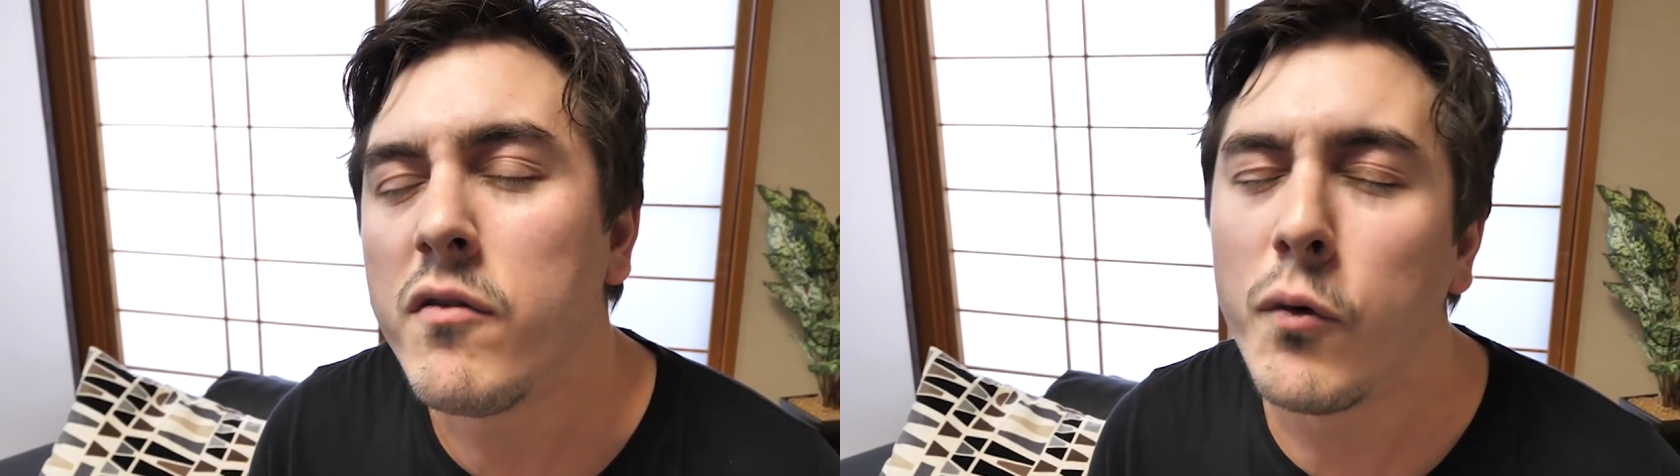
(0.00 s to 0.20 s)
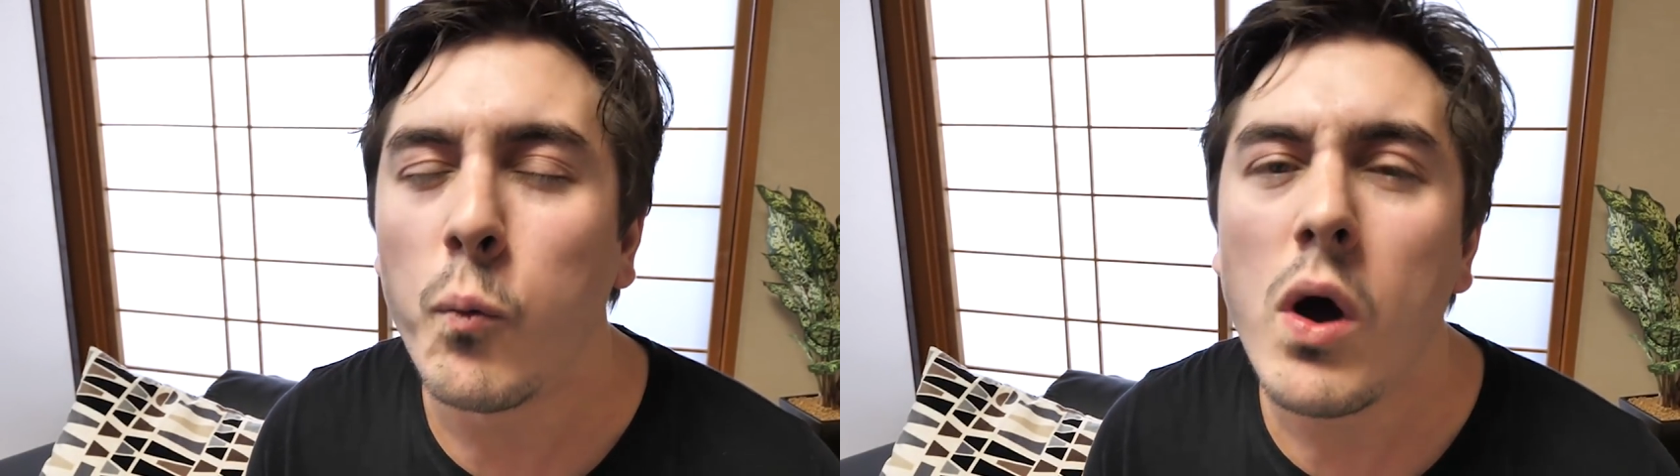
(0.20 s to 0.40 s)

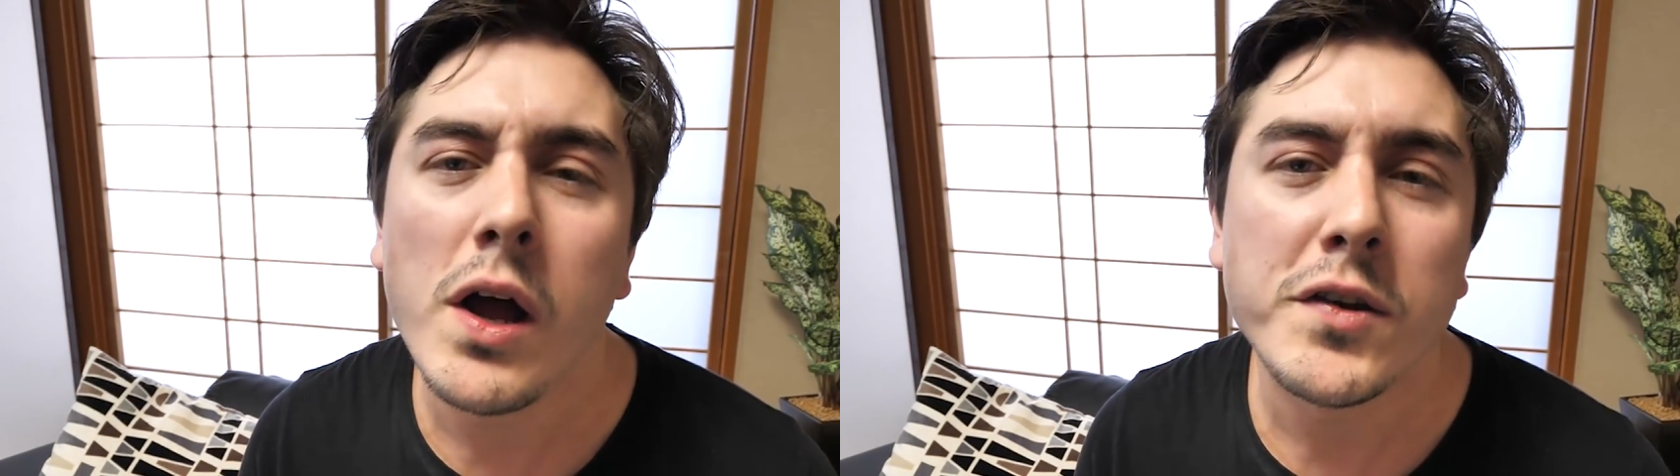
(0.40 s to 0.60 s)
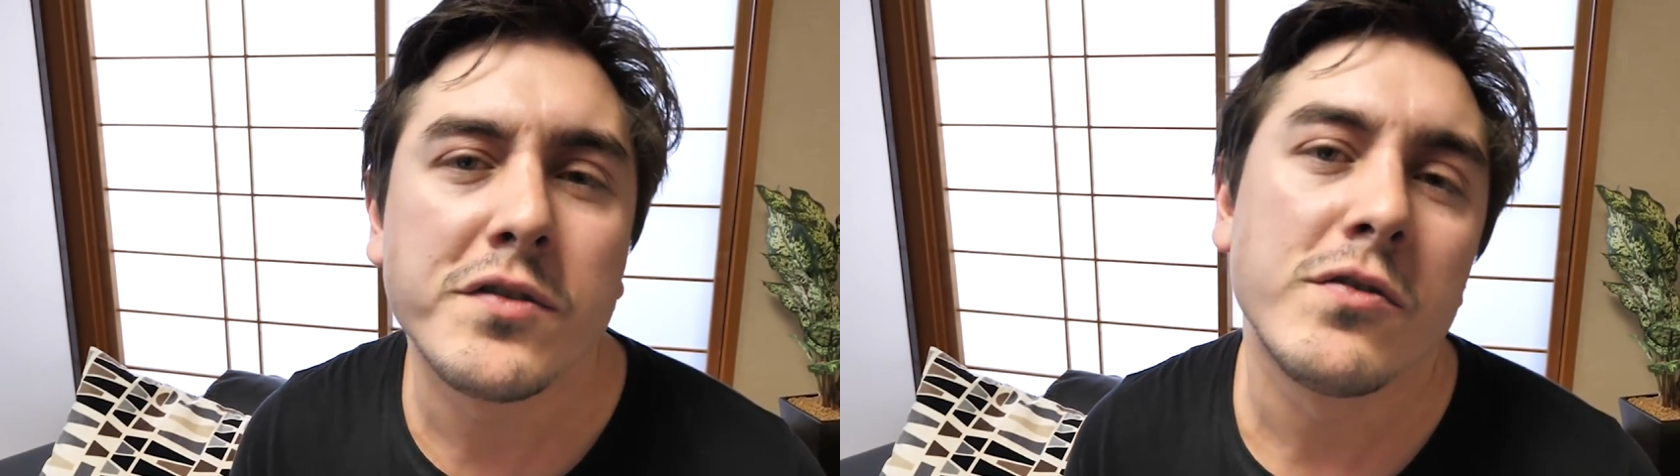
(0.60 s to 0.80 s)
for
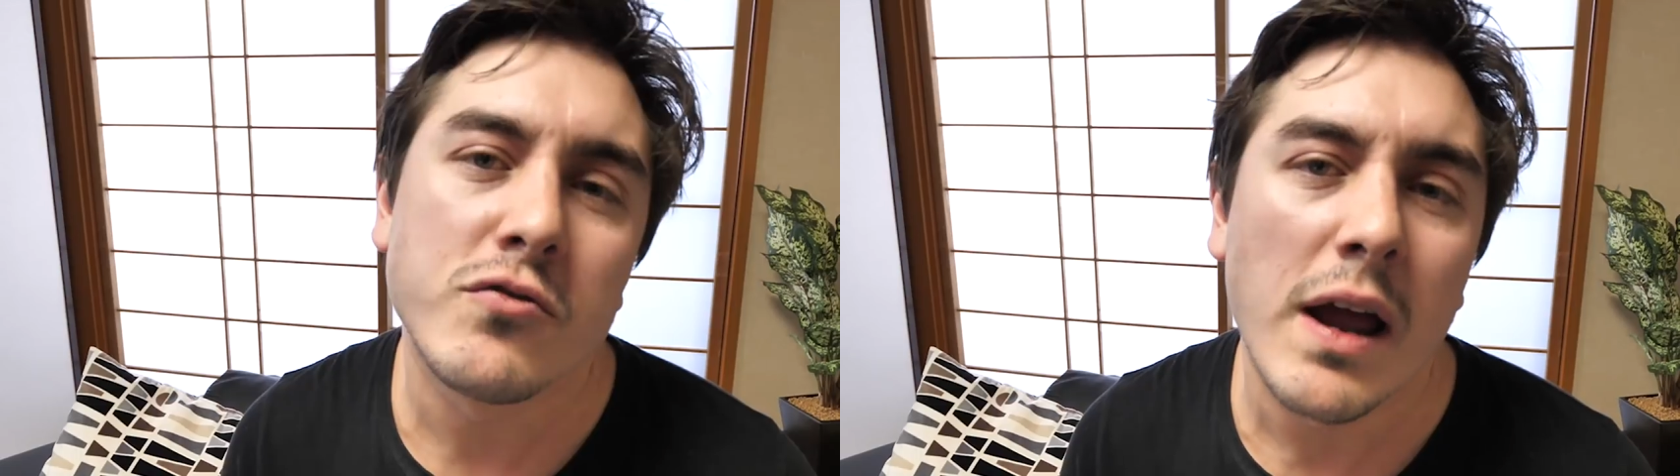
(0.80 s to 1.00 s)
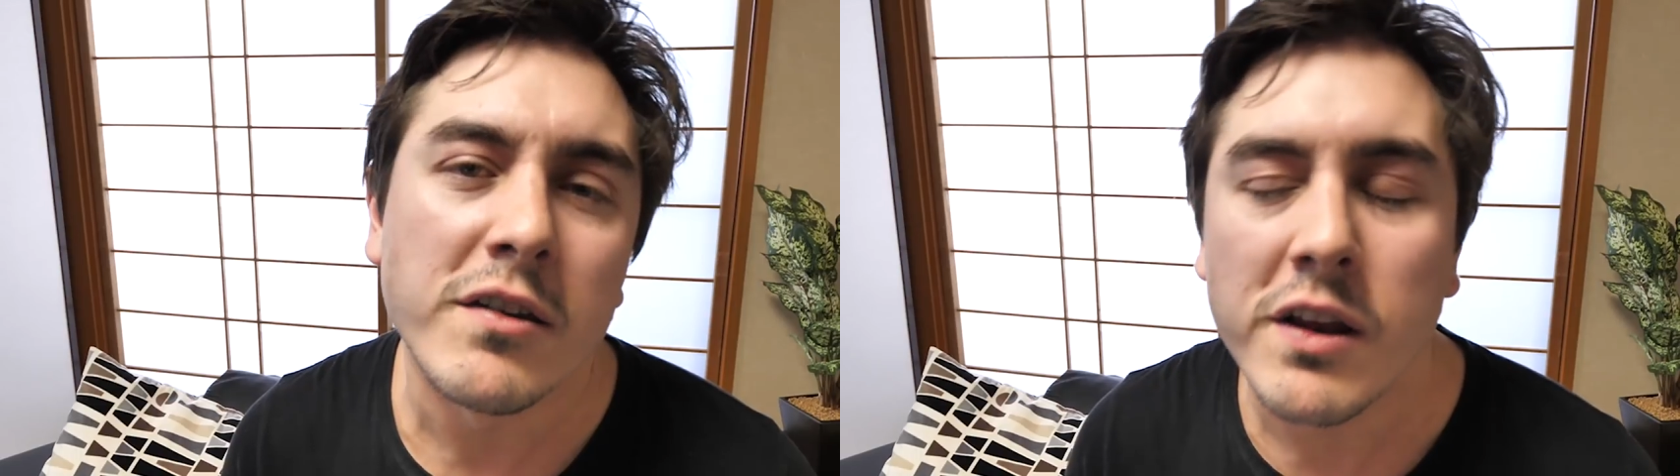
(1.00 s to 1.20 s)
Worst
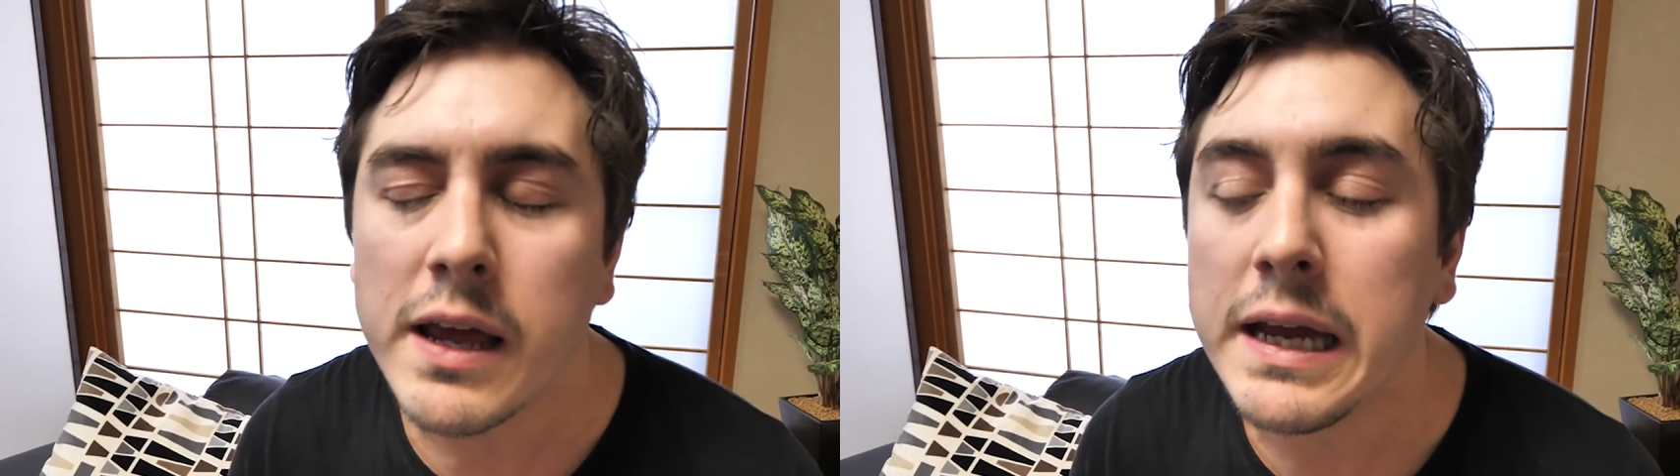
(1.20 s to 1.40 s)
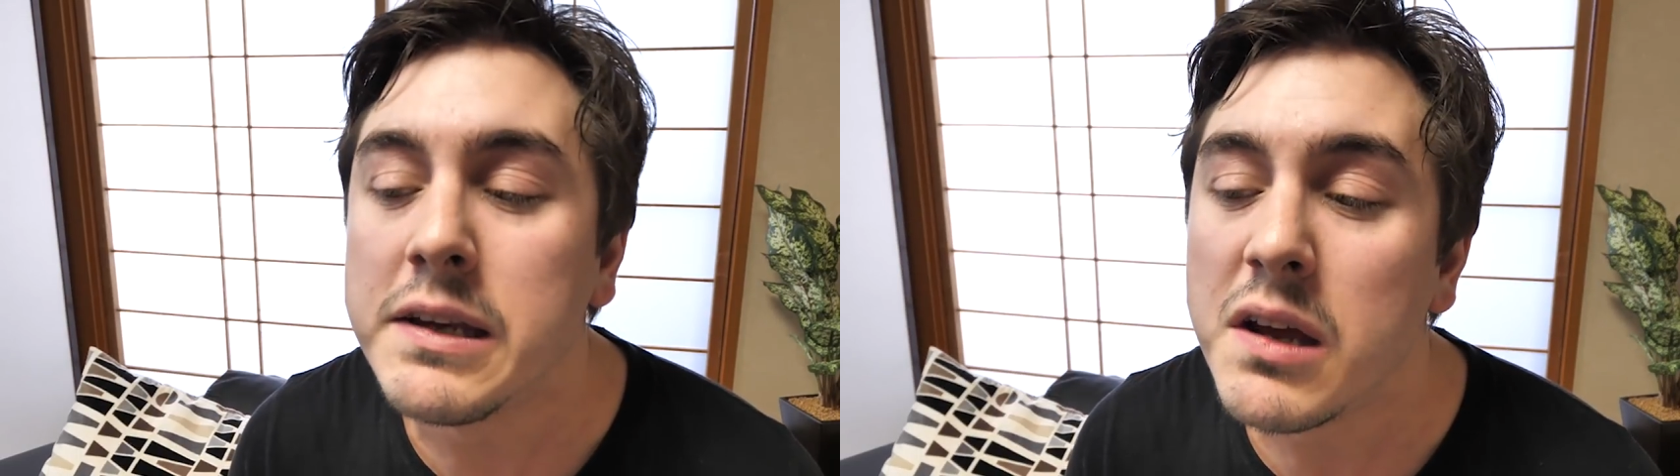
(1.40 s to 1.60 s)

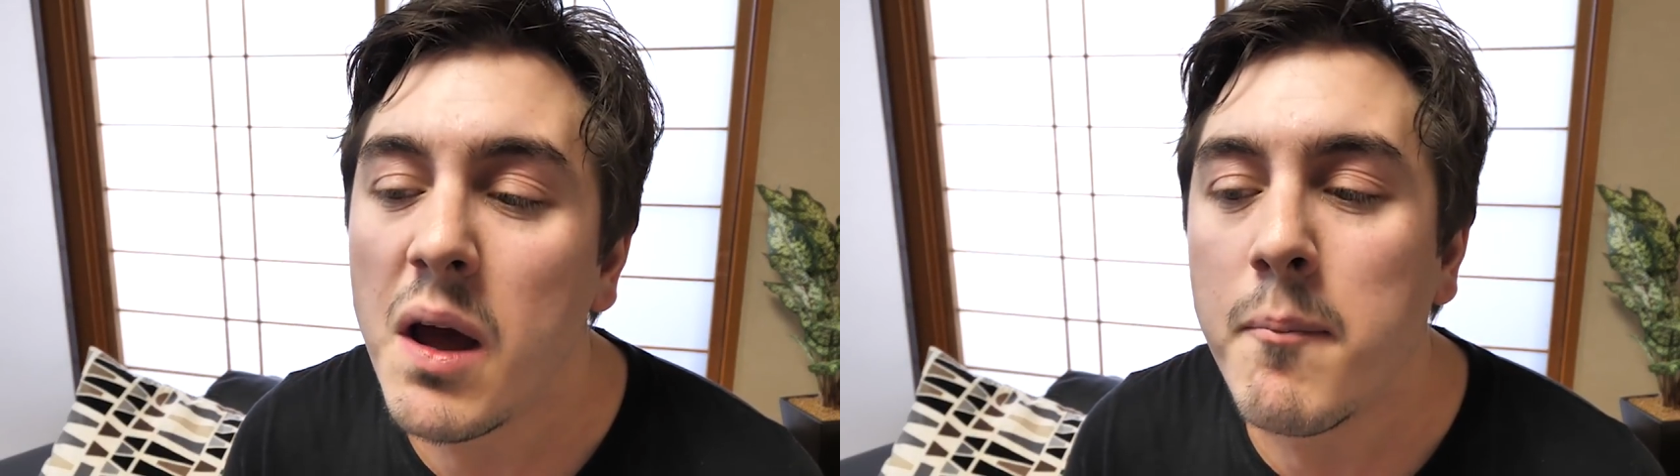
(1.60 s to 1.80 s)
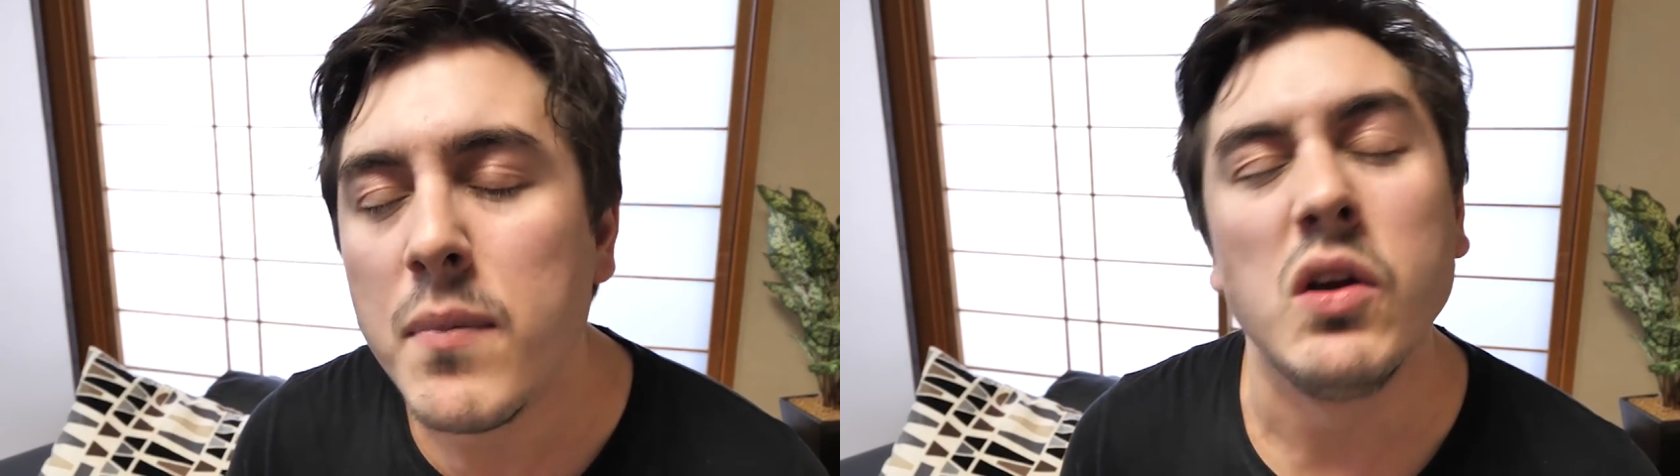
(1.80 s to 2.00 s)
Translated
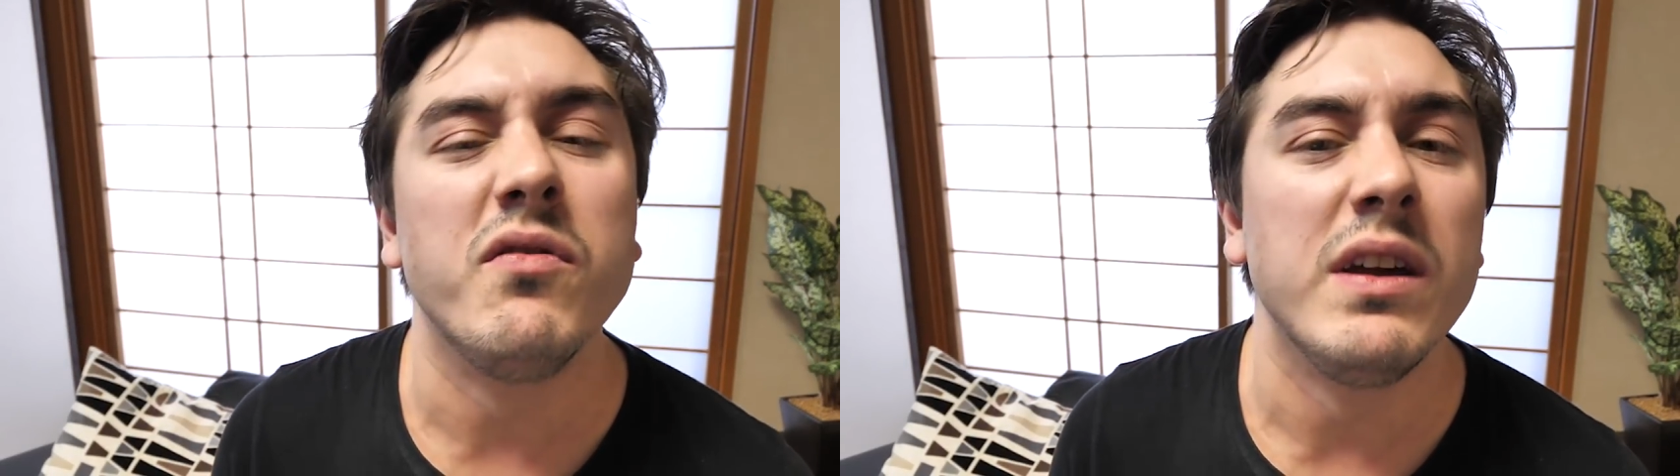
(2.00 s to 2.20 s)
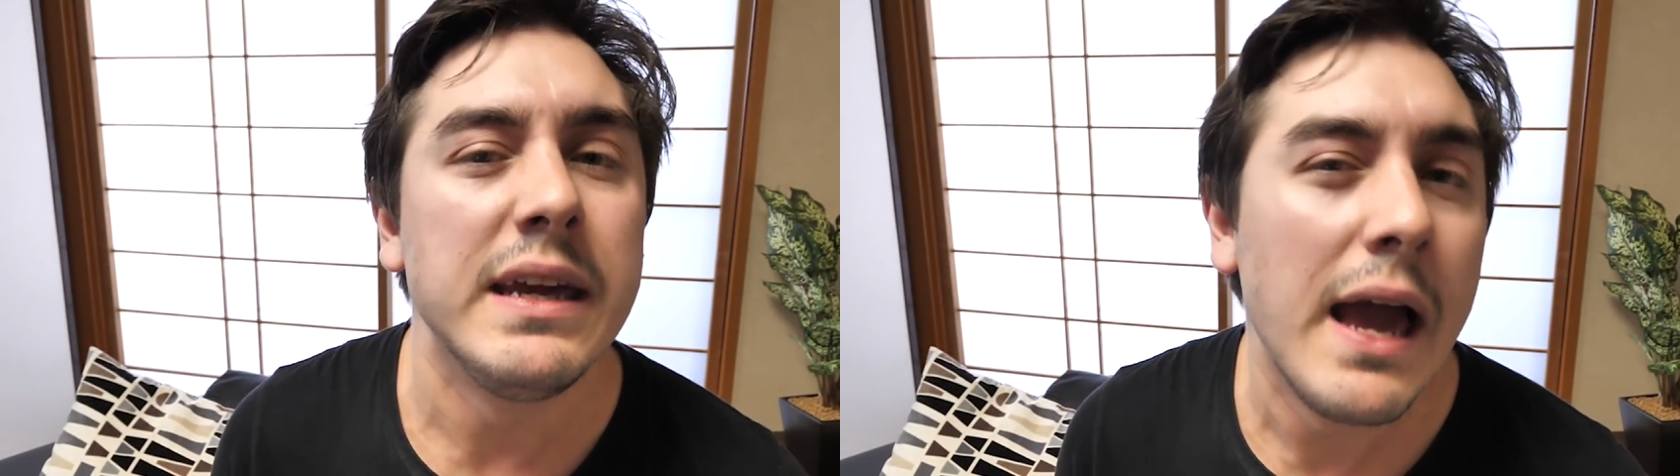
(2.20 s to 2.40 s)

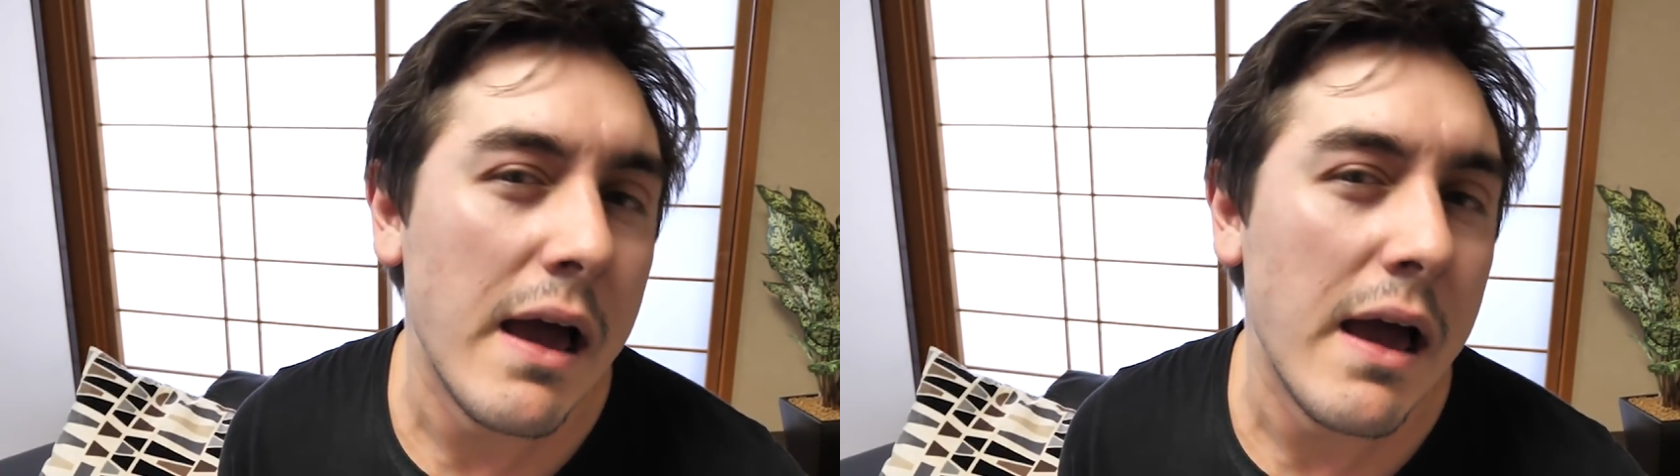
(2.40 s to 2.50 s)
movie